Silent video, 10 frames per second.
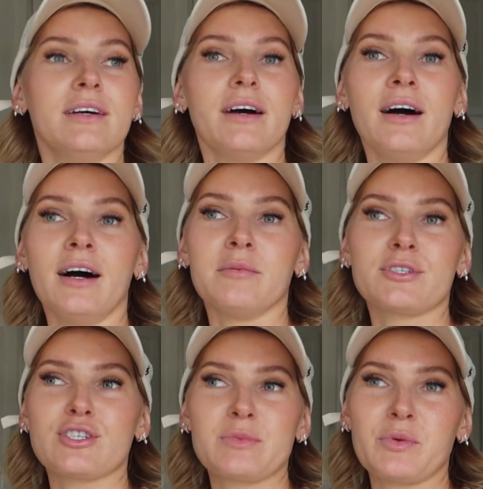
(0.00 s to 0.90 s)

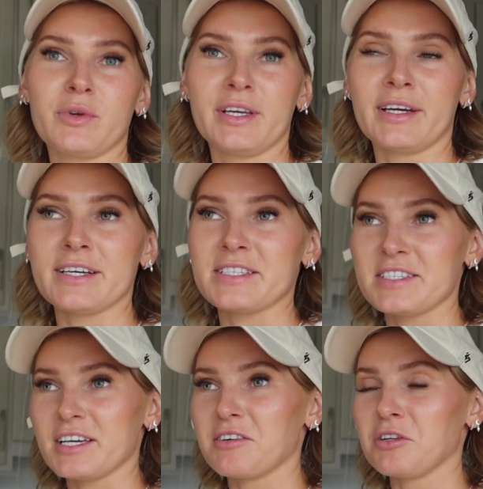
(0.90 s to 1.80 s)
It's just been really nice.
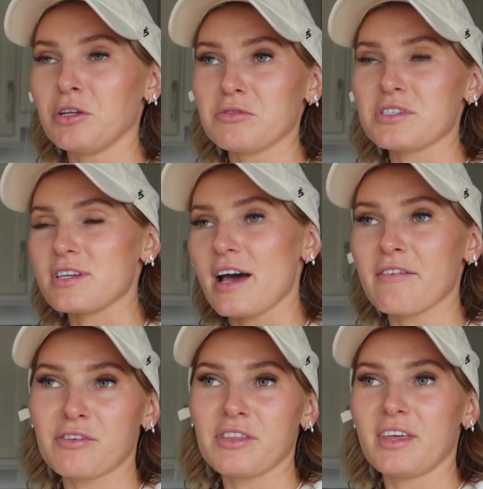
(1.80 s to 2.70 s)
It's like close to
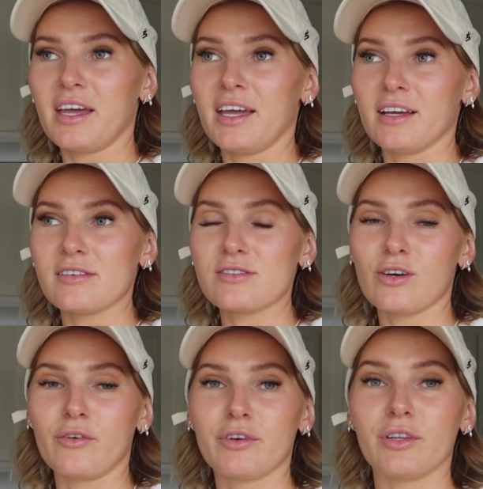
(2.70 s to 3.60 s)
everything.
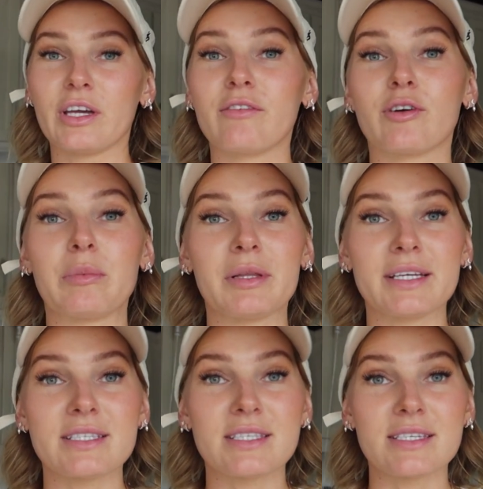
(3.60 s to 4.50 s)
So if you're looking for a
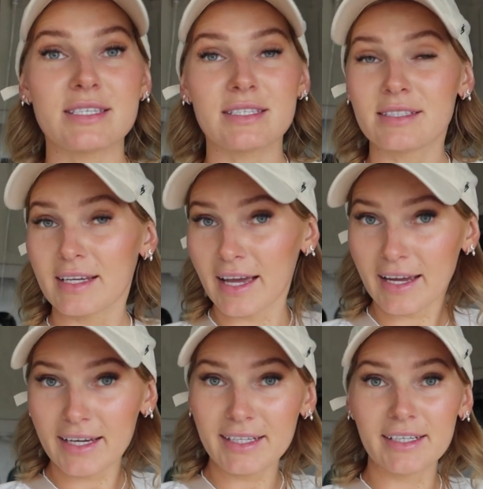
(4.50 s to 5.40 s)
place to
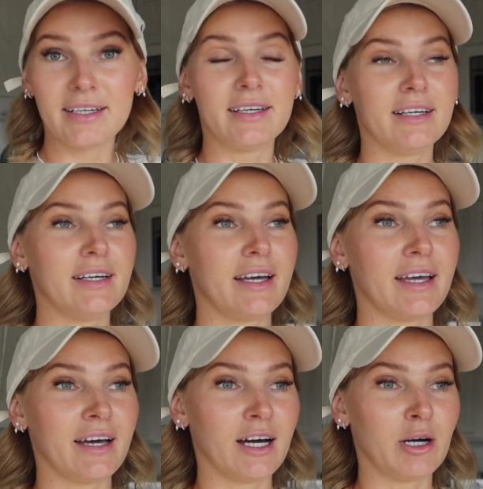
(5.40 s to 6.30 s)
stay
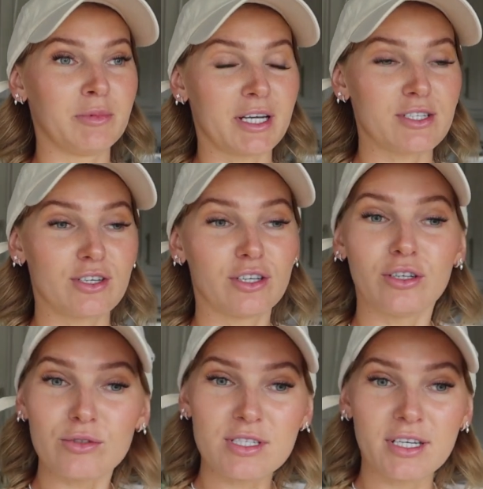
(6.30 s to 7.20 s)
next to
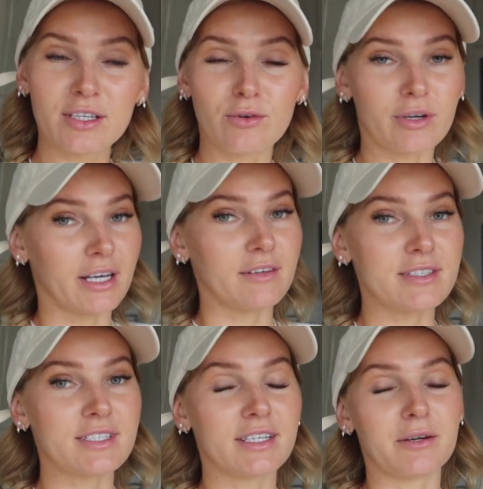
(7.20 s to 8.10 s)
Houston or
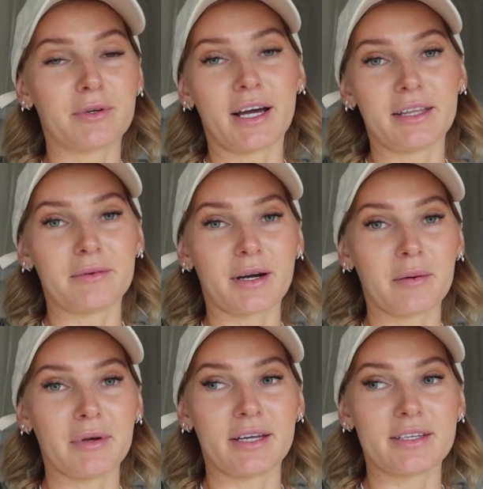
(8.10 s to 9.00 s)
Galveston, I would highly
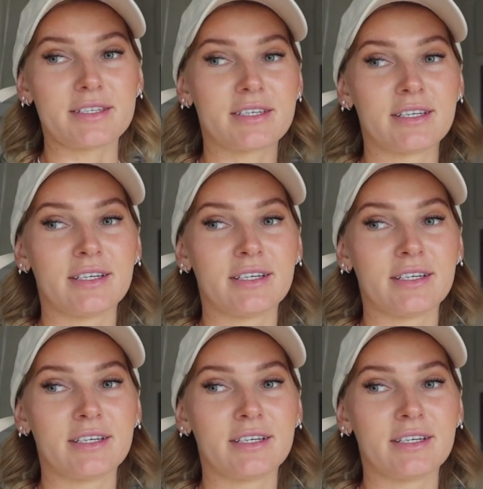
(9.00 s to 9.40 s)
recommend